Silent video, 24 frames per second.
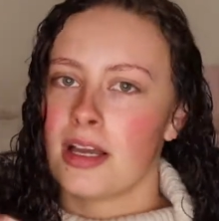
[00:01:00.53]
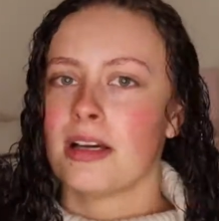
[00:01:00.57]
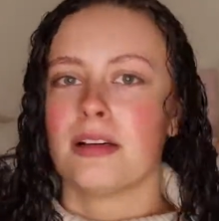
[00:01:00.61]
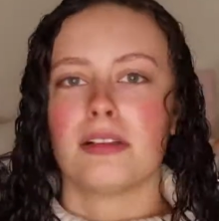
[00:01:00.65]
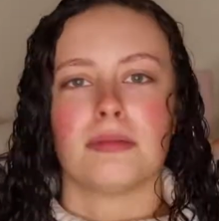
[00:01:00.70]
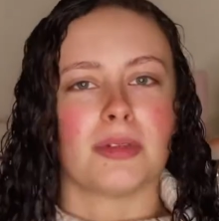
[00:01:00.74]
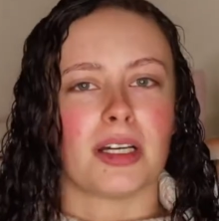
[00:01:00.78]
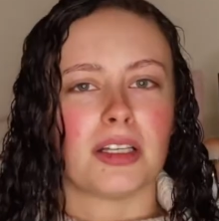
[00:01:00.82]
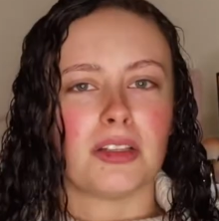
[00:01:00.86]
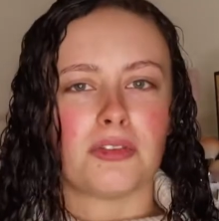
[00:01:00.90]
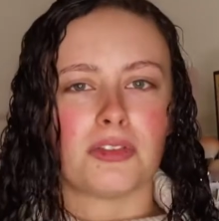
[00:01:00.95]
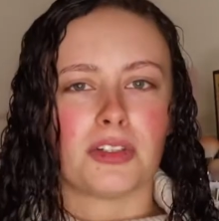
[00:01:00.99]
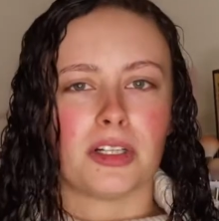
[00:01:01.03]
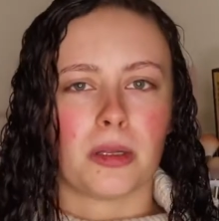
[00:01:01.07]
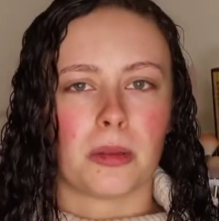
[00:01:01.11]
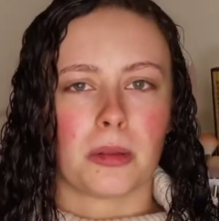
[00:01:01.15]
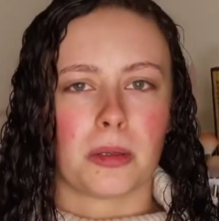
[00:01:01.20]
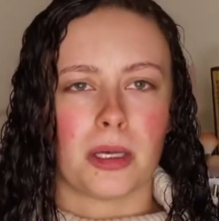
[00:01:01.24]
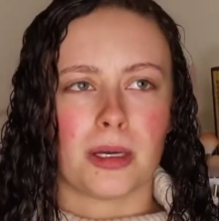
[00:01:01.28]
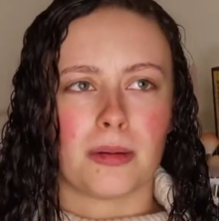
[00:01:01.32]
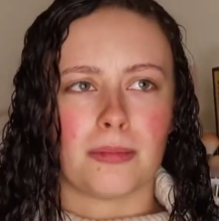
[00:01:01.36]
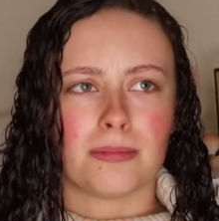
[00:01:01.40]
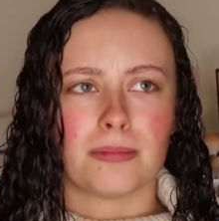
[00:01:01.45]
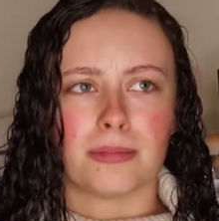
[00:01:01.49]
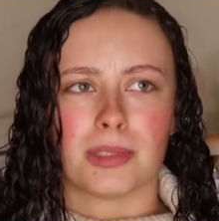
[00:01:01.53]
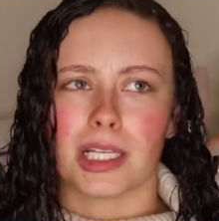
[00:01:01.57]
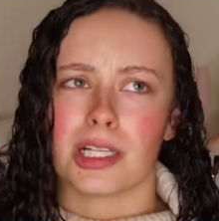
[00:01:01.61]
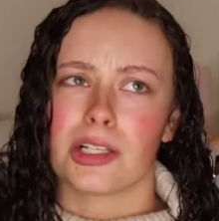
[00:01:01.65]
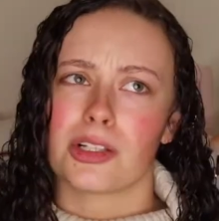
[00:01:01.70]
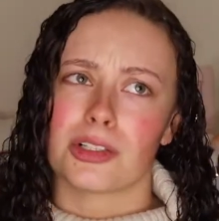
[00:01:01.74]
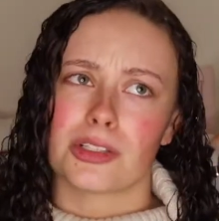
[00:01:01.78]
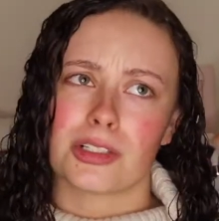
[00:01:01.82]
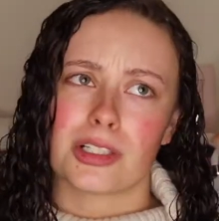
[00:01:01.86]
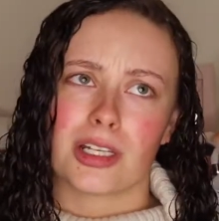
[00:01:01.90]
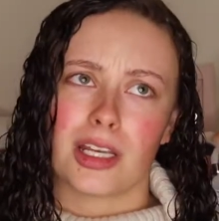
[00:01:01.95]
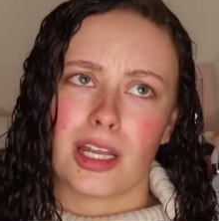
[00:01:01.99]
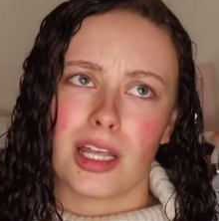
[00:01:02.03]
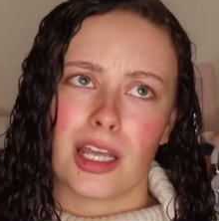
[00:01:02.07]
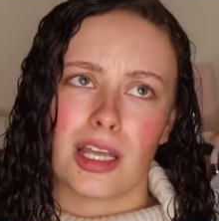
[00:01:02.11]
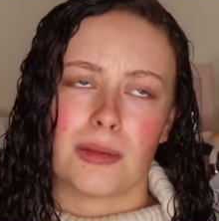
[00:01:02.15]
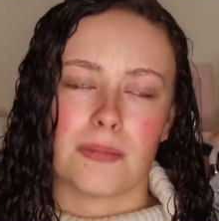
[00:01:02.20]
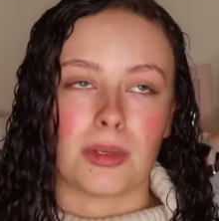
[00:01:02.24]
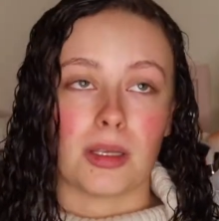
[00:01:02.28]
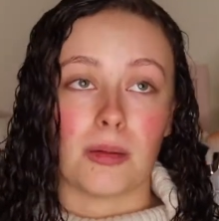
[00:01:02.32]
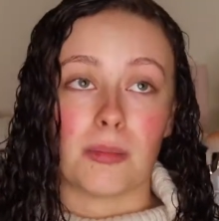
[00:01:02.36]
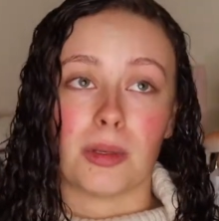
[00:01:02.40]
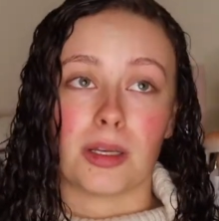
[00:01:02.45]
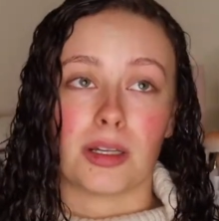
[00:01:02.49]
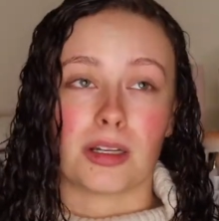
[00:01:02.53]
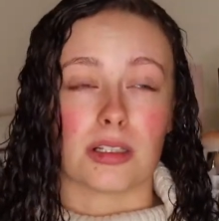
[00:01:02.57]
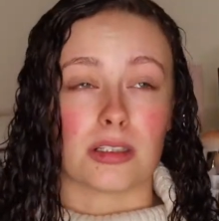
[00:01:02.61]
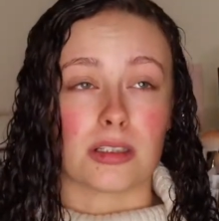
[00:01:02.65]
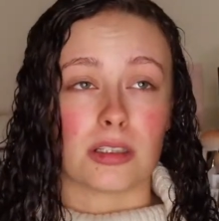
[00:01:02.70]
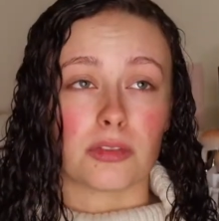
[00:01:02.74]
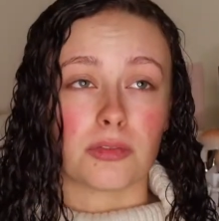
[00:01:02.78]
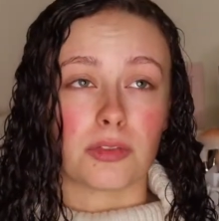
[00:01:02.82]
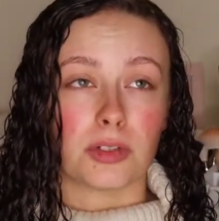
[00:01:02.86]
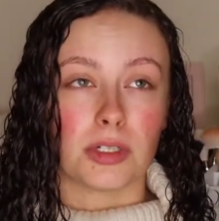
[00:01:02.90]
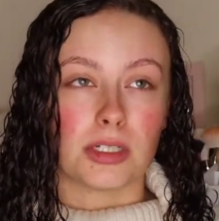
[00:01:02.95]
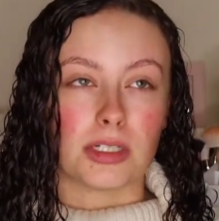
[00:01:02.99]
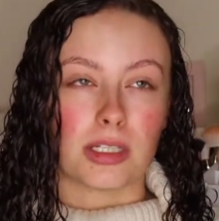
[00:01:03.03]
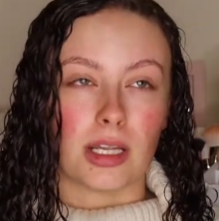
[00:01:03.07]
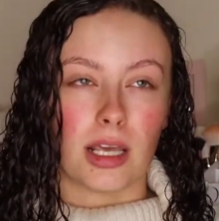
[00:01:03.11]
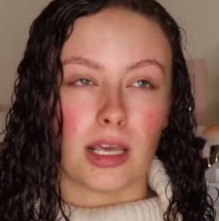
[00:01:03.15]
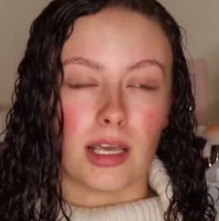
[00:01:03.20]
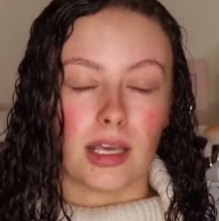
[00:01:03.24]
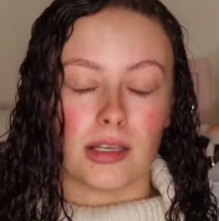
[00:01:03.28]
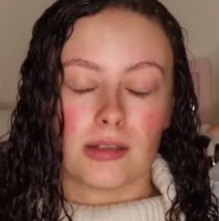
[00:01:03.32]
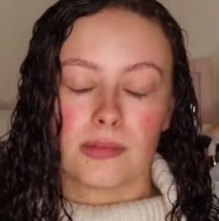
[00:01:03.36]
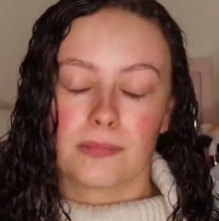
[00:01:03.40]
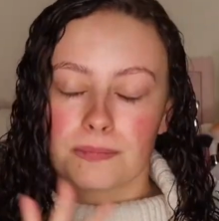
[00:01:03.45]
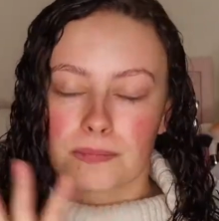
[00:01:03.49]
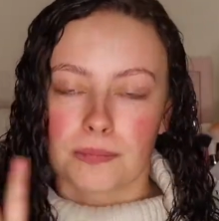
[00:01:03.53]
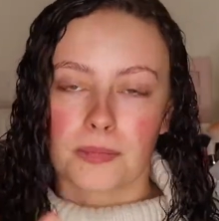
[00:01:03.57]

Might film them later today, maybe on a different day.